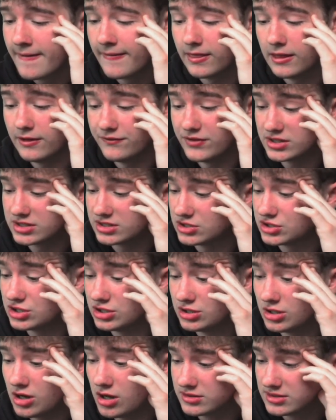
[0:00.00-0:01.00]
Laviska
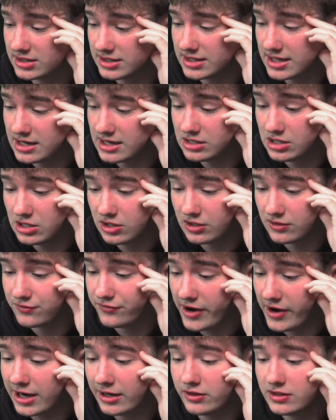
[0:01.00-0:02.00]
Shenault, again, he could
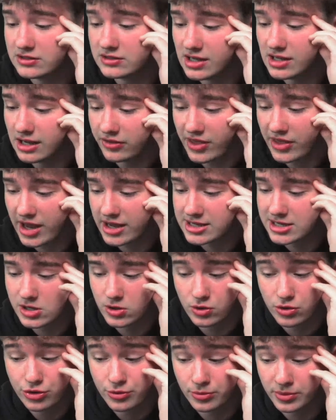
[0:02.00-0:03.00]
finally take that
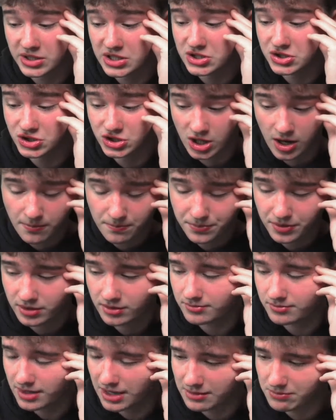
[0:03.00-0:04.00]
year 3 jump,
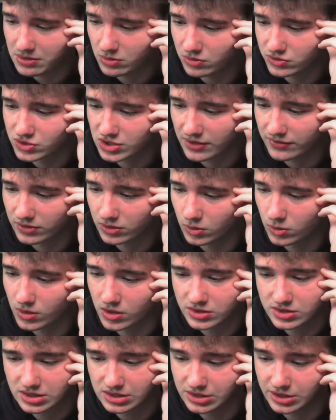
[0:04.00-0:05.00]
maybe, with Trevor
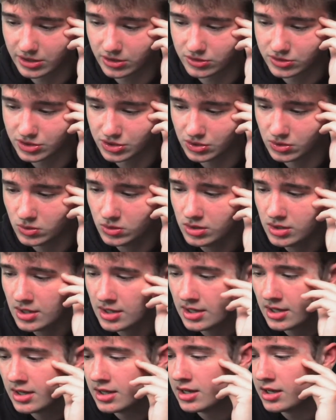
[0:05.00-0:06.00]
Lawrence in year 2.
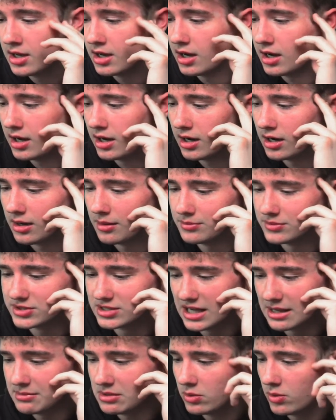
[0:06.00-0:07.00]

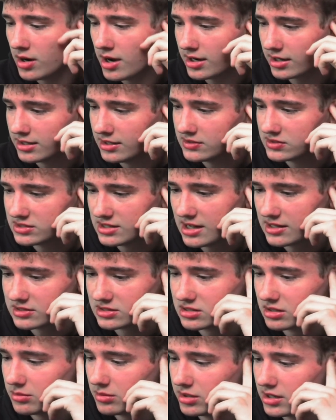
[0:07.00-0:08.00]
Sammy Watkins, not
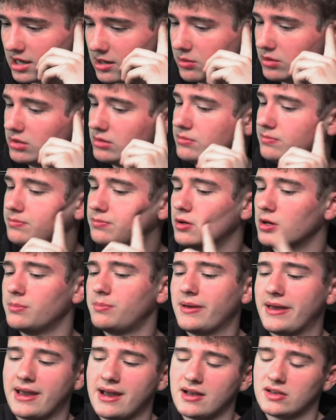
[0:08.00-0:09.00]
someone I would
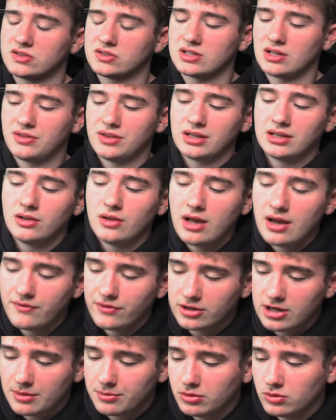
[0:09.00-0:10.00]
put past. I think he'll have
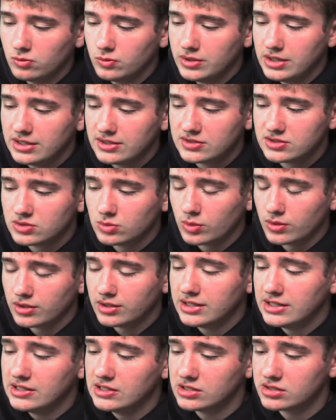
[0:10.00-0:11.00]
a couple of weeks where
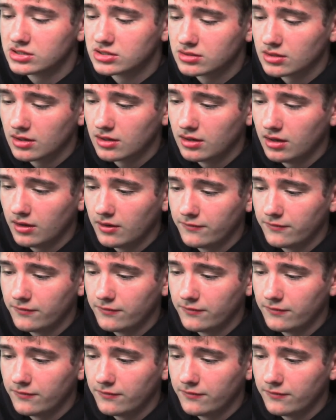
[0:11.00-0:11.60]
he's a